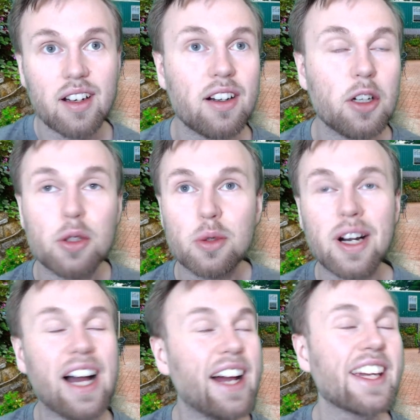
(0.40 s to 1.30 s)
Oh,
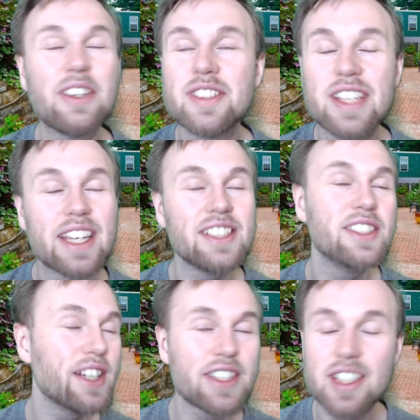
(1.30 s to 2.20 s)
I could date
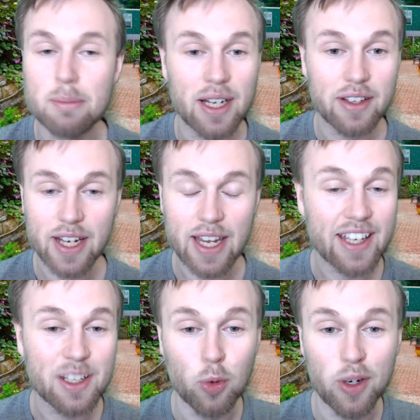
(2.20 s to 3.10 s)
just about
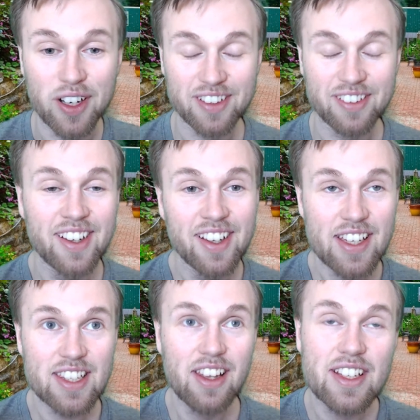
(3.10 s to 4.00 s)
anyone,
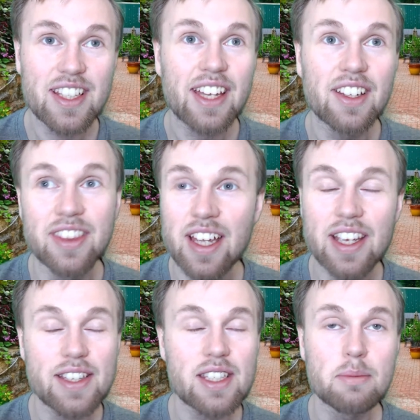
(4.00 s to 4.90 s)
as long as they had a
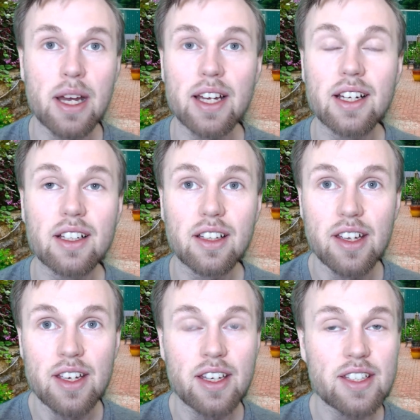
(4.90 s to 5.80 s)
nice smile
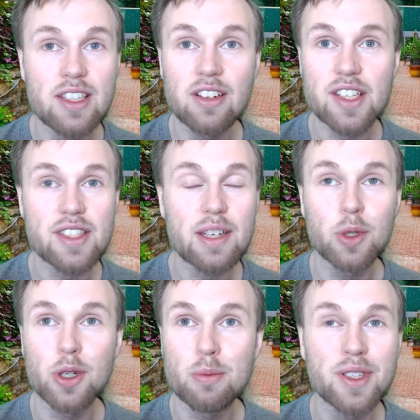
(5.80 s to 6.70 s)
and as long as they would
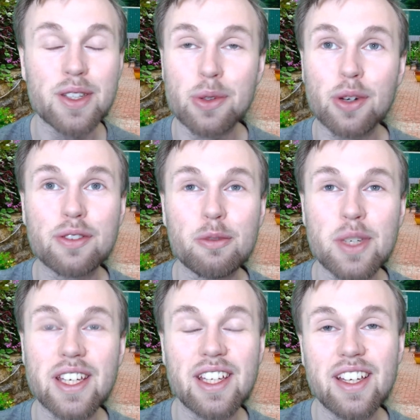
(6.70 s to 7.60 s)
open the door for
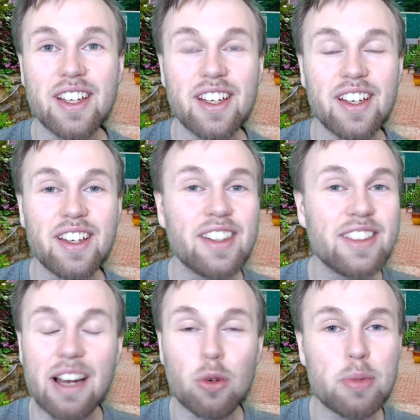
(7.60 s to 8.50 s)
me.
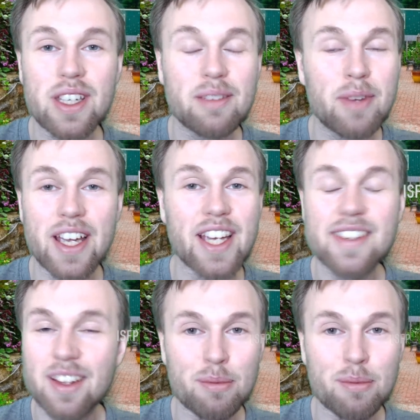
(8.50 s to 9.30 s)
That would be my ideal